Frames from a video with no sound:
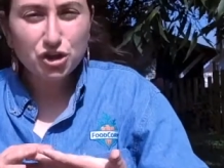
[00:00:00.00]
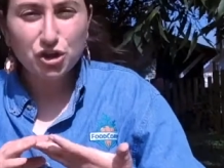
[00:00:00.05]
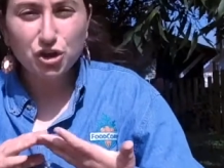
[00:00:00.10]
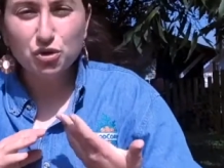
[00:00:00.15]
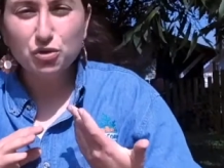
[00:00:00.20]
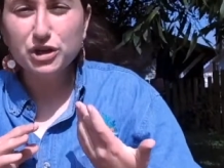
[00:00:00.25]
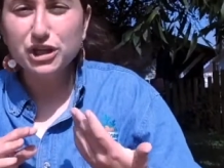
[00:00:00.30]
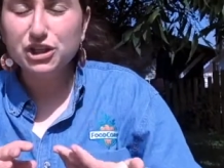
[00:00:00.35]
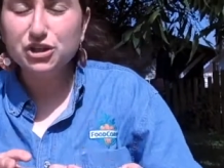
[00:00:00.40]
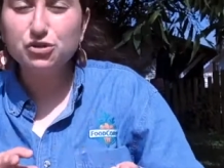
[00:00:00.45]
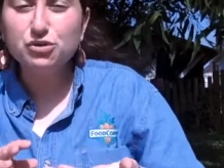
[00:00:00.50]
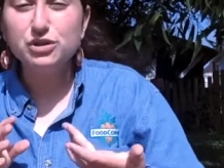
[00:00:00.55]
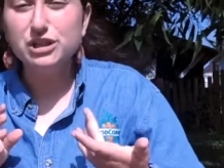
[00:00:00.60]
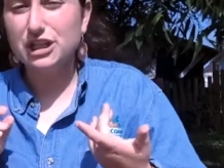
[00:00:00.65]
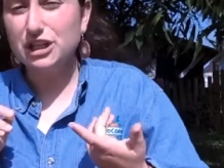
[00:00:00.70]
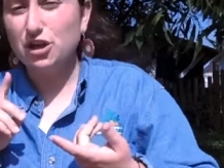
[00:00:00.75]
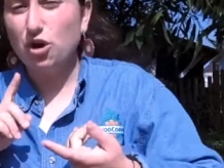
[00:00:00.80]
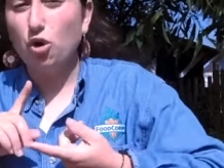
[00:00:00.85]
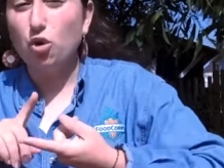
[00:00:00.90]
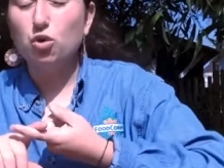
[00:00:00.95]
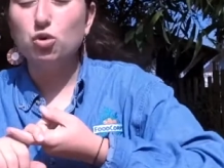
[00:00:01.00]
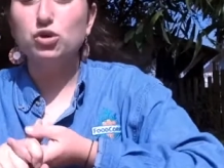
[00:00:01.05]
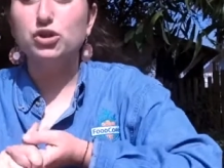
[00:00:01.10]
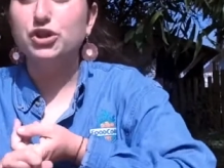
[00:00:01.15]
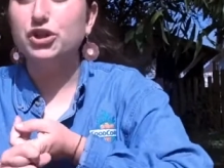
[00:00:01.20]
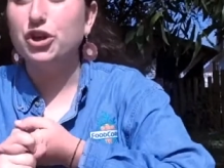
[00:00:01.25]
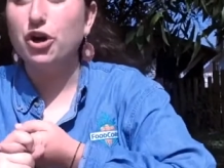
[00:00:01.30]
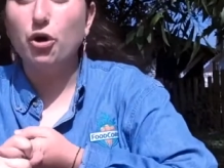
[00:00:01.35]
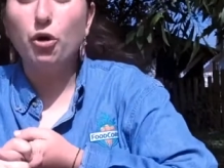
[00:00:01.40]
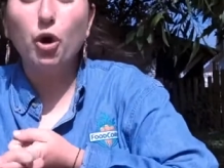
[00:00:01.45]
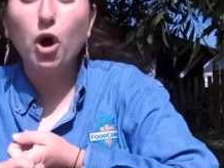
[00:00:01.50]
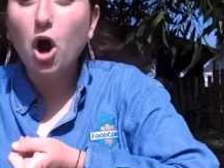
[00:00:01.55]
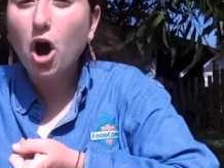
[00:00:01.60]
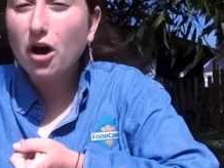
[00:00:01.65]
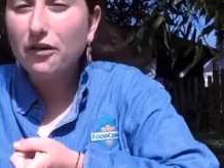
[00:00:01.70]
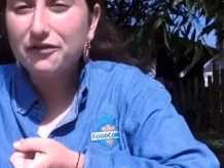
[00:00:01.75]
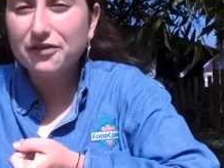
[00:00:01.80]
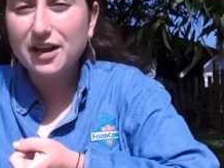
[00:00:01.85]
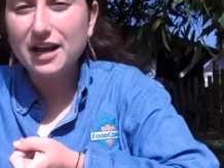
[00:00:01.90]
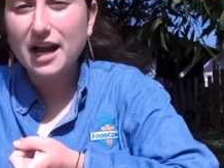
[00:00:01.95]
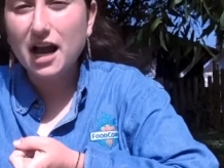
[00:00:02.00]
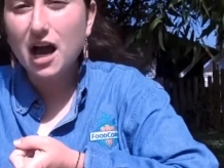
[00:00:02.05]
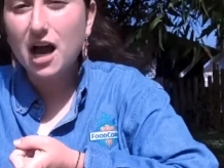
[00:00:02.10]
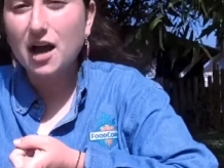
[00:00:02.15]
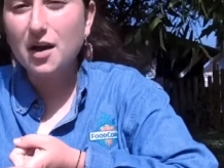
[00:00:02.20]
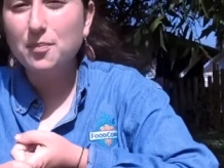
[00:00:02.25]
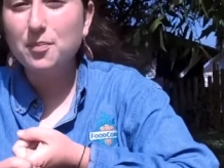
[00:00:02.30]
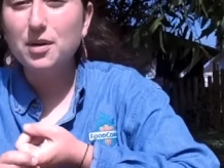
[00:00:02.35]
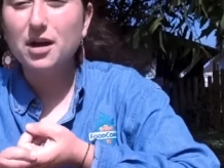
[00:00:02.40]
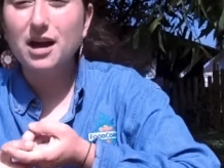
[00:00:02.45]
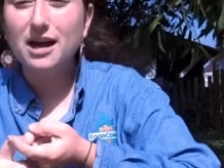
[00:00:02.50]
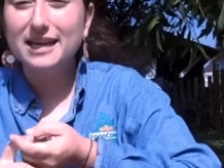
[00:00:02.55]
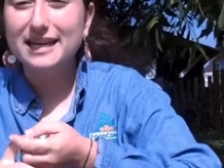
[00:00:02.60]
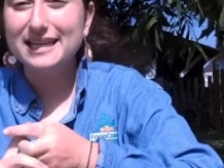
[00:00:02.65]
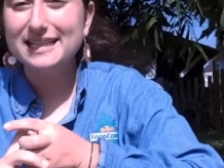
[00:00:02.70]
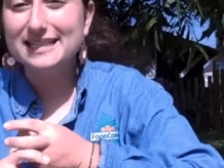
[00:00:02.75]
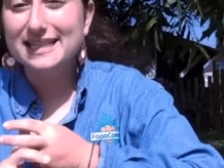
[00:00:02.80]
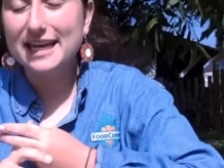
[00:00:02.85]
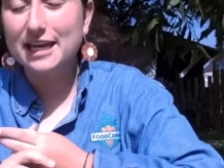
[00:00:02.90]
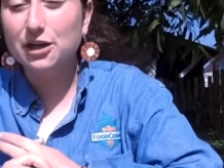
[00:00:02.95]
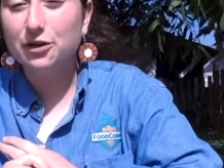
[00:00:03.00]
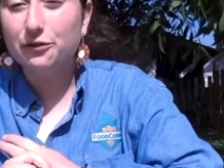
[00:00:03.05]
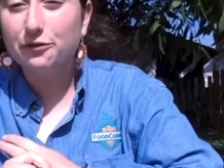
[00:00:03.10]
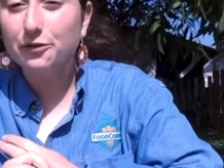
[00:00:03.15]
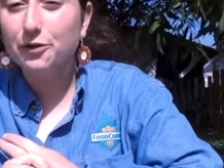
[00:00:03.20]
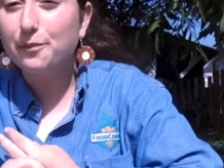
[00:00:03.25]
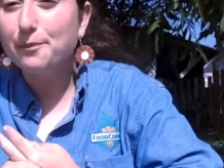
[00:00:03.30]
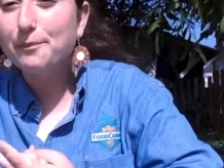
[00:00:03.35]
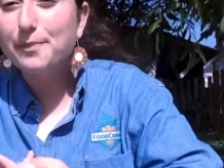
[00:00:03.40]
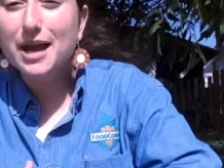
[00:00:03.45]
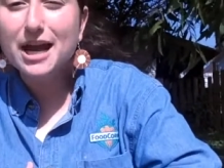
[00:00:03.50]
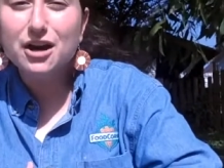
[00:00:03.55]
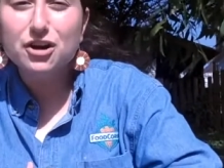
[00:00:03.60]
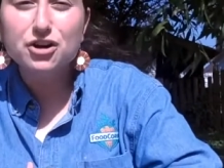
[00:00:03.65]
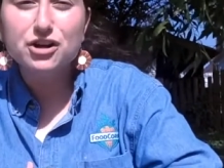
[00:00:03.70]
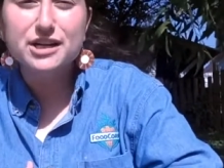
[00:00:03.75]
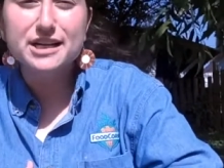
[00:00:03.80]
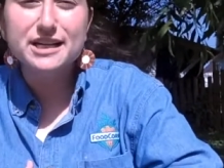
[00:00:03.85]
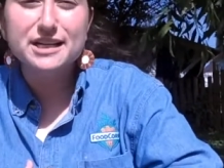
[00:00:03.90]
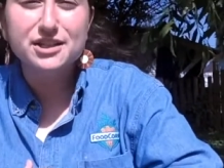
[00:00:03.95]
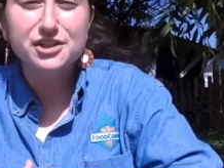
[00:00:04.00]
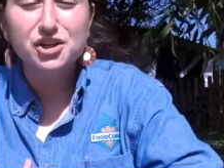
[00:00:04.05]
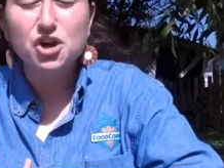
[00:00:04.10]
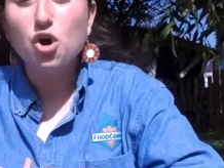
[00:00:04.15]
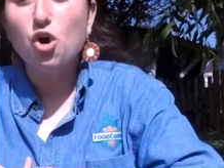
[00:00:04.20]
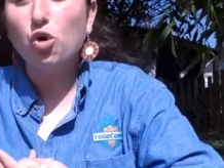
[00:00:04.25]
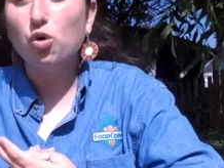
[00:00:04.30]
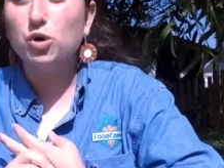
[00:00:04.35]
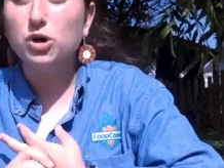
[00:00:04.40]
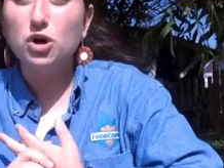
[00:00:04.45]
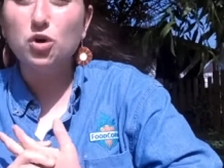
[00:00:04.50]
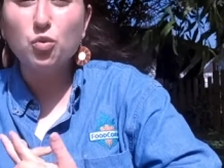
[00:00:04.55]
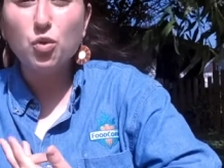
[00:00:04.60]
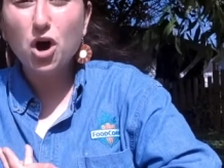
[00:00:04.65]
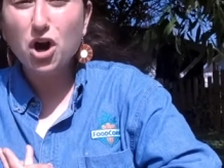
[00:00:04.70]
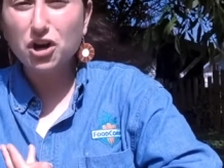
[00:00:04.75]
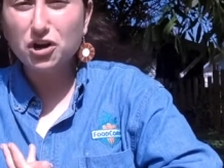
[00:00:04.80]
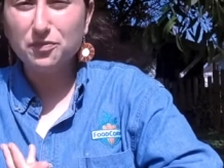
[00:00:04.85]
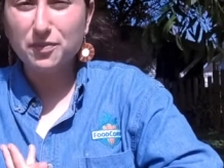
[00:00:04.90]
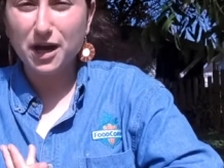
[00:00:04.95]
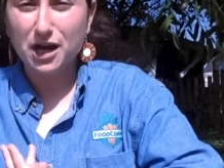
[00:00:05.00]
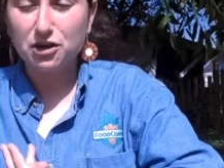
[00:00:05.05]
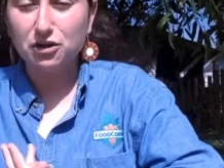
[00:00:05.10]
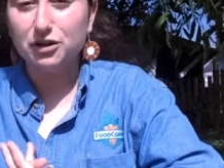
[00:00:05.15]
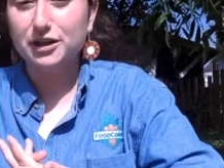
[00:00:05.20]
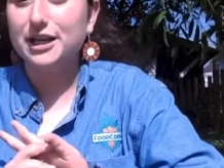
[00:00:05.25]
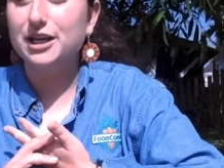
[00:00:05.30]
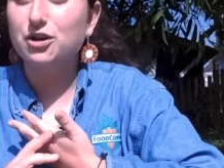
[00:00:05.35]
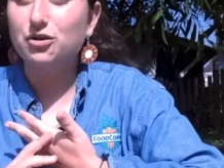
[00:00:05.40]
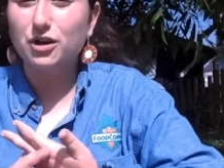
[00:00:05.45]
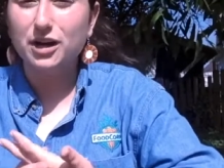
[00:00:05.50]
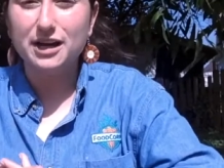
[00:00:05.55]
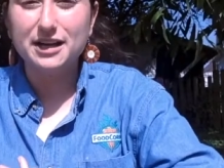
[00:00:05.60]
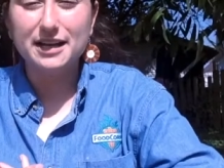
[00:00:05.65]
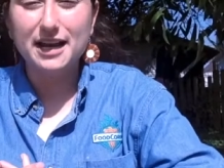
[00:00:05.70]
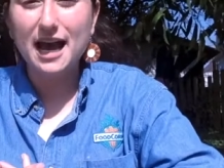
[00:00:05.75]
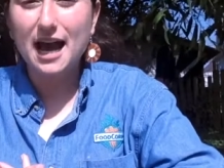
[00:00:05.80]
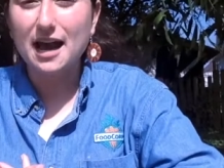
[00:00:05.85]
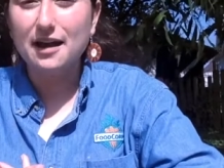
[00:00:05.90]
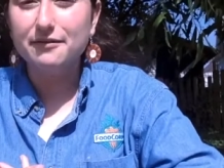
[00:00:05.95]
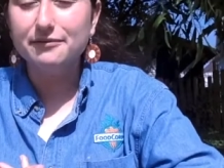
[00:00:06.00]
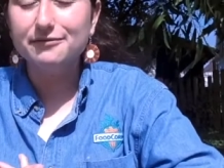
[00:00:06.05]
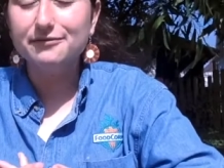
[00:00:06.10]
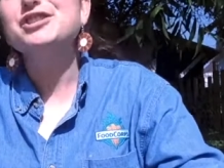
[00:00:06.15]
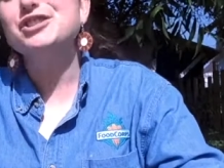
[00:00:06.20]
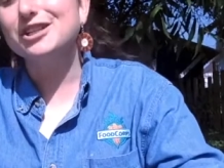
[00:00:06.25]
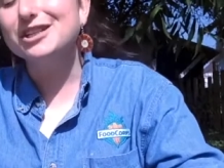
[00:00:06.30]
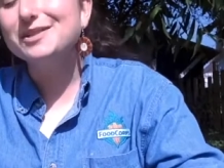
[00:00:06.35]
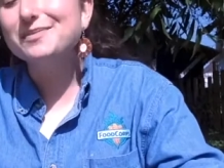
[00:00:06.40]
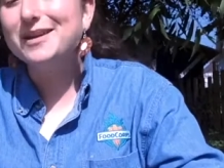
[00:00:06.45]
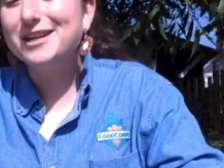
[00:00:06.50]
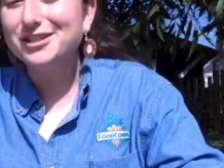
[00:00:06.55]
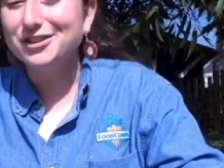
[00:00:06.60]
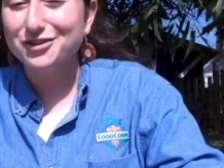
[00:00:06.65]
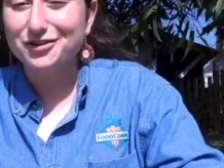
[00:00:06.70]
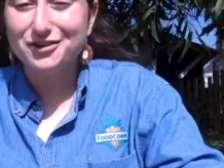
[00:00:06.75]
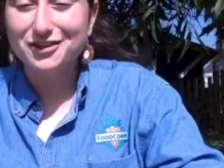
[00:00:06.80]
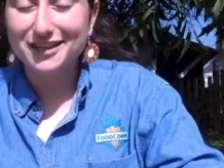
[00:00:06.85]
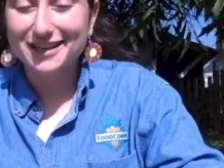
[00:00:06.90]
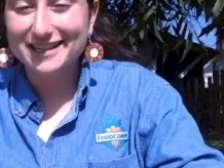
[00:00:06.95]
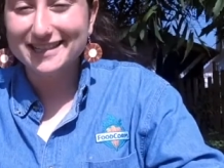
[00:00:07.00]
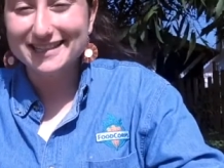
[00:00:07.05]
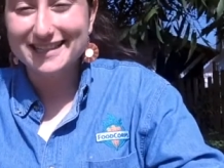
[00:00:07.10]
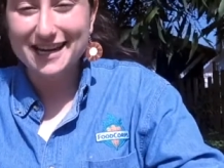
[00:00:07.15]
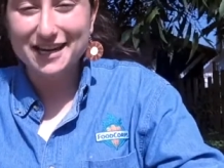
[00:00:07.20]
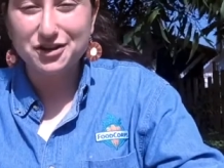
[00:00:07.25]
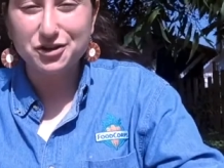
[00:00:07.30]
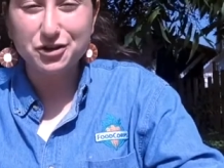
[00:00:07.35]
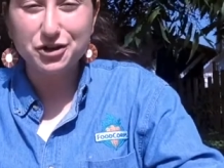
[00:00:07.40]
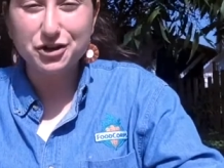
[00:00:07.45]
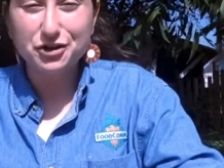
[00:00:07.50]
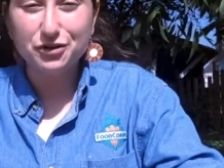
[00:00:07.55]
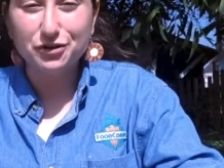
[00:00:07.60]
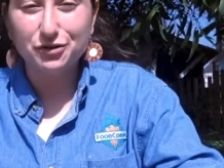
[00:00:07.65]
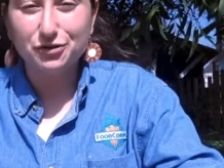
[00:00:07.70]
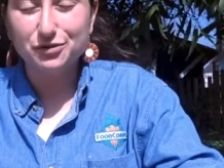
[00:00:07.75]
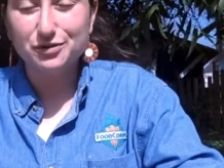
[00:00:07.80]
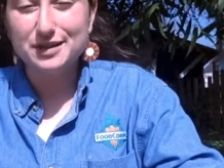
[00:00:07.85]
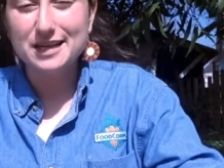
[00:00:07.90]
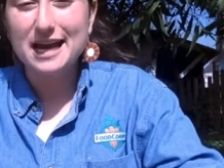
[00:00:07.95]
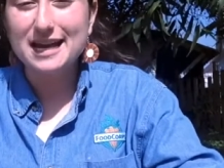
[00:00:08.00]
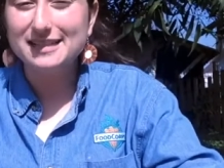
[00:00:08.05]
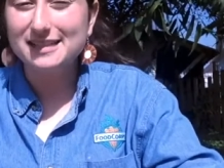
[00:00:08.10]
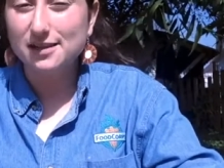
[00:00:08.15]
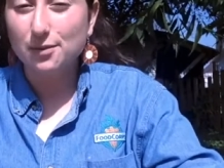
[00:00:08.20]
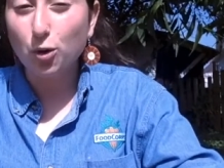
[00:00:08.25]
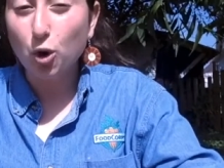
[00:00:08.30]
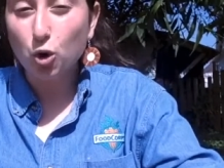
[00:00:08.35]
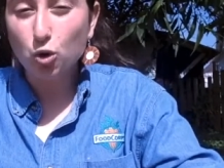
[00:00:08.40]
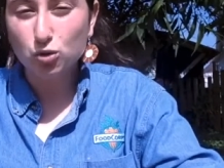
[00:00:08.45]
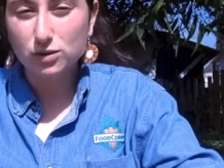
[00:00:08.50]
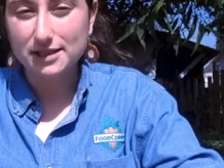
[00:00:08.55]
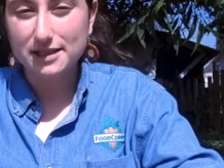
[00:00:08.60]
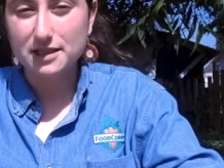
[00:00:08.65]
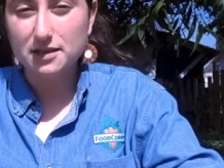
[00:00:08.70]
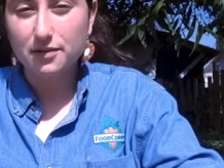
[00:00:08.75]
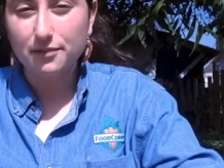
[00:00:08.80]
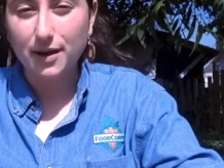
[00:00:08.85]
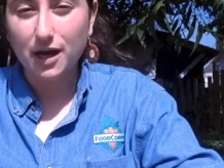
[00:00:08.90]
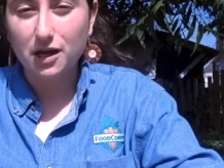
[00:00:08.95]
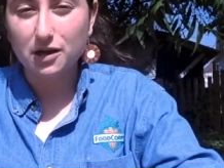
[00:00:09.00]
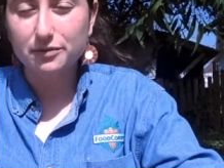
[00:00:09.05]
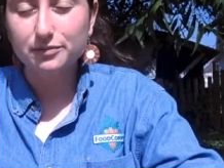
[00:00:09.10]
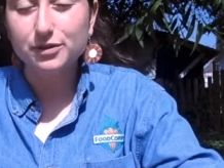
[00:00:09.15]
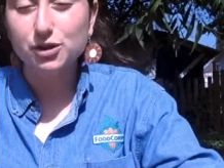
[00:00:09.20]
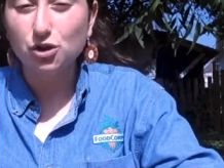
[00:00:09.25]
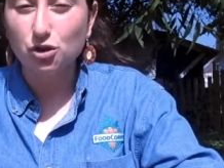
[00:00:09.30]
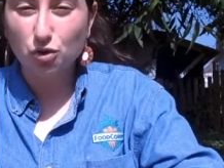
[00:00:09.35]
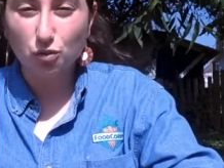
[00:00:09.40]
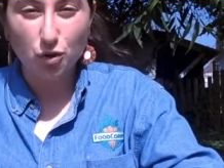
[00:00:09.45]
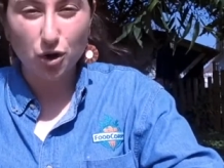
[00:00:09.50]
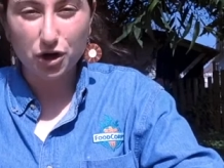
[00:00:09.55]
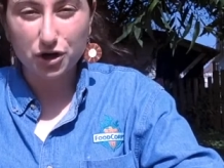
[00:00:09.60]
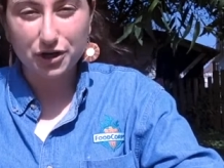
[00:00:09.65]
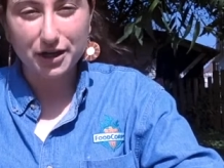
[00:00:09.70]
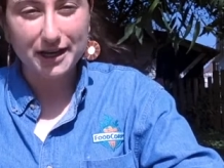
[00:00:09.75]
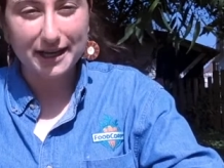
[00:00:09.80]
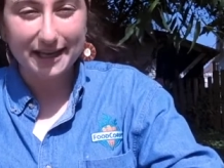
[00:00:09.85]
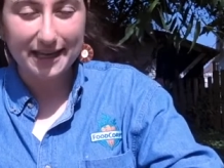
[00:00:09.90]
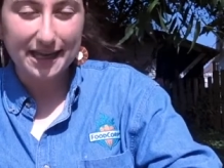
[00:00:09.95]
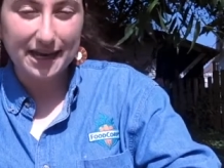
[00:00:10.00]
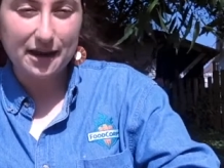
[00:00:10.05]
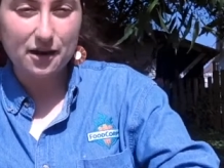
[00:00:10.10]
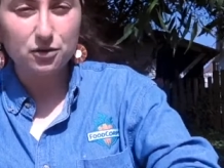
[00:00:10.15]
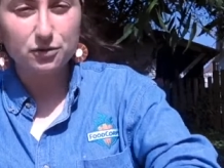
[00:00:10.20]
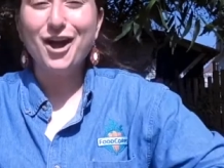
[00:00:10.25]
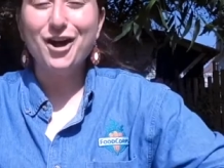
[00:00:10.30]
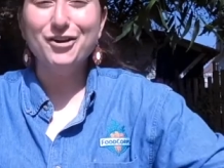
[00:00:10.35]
You can use an old to-go coffee cup, a container for berries, or a water bottle that you cut in half. Just make sure the container you use has some holes in the bottom so the water can get out.